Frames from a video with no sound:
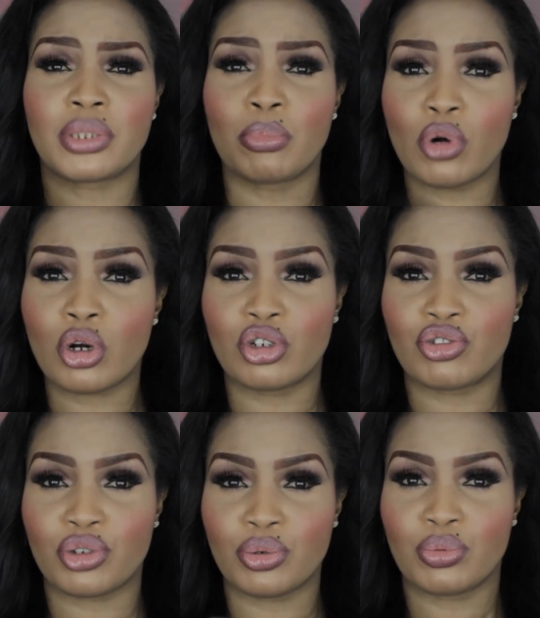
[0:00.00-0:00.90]
more
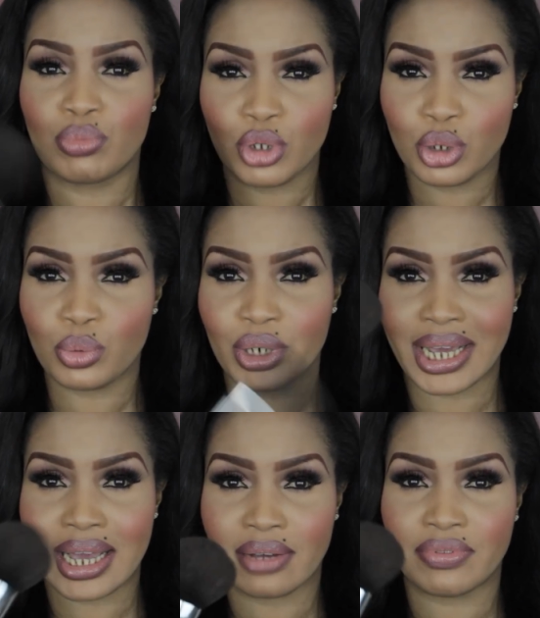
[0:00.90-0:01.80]
control you would
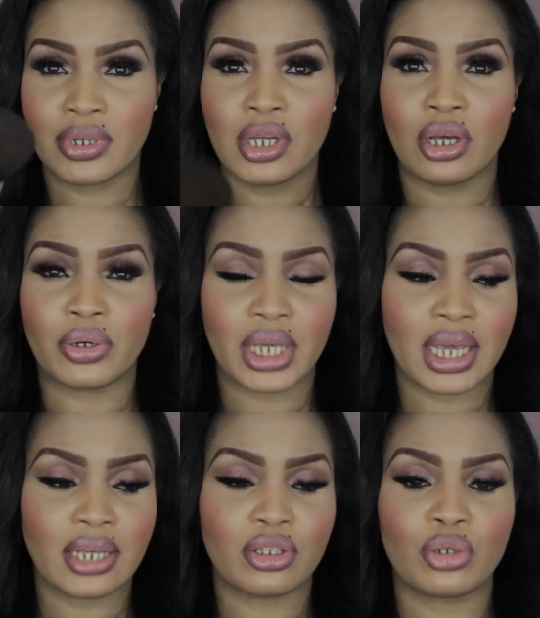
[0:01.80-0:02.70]
have,
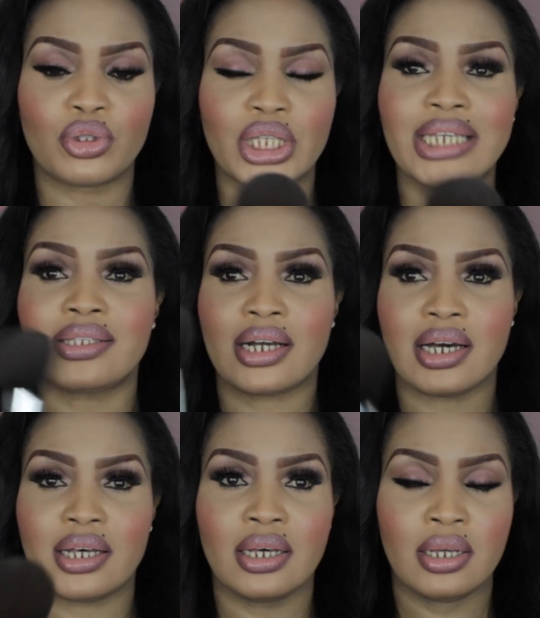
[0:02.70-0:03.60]
okay? So these
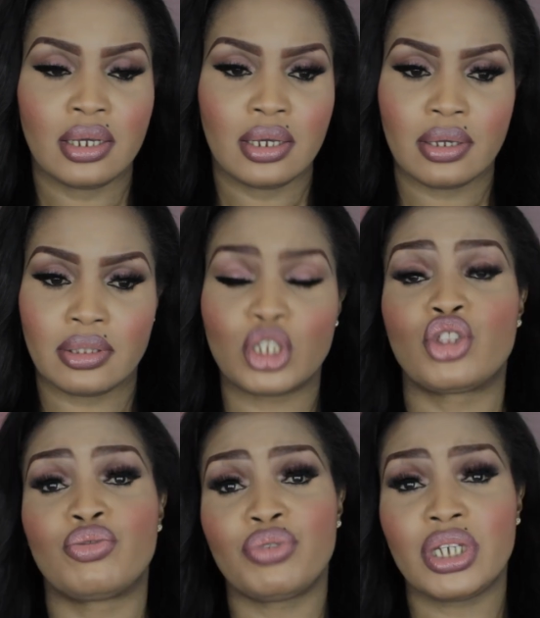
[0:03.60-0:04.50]
are the
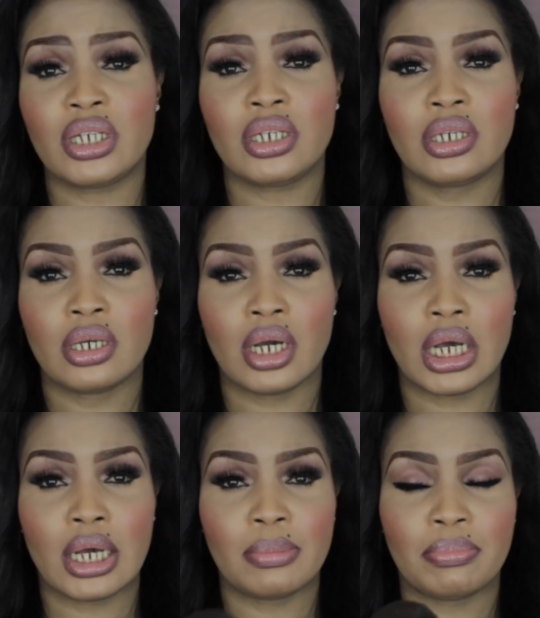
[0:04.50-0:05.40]
three
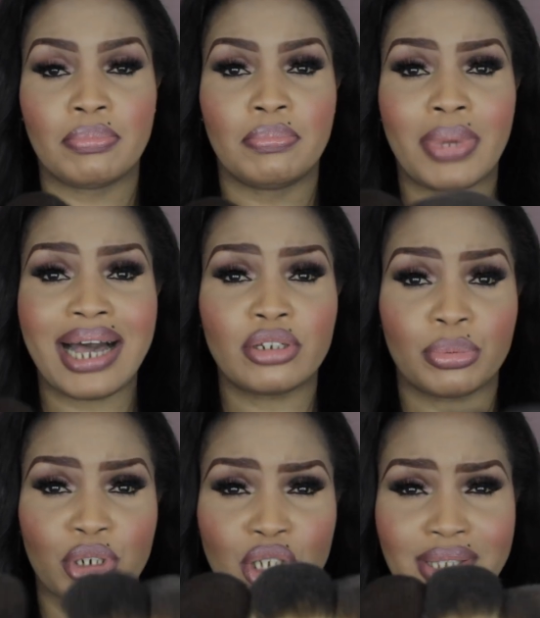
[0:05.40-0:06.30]
powder
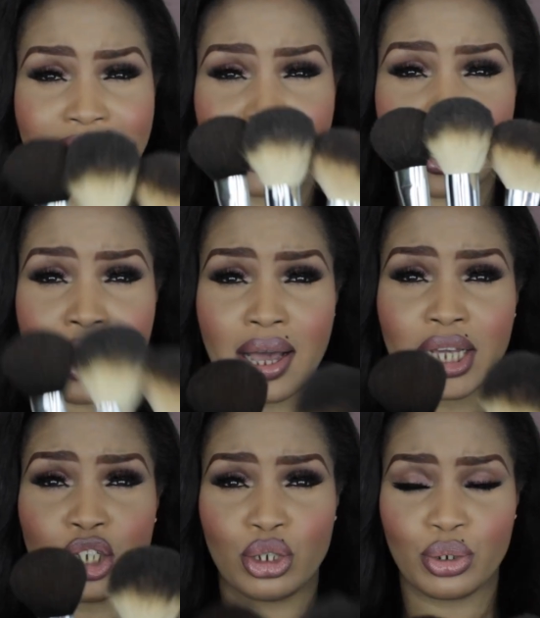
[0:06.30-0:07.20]
brushes that
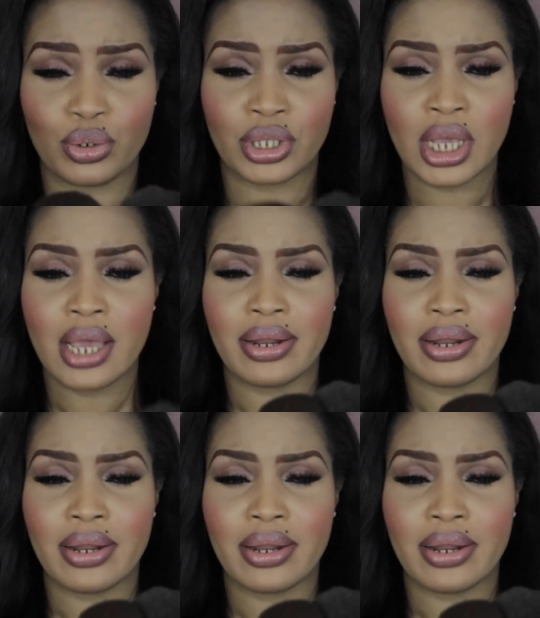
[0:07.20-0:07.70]
I use.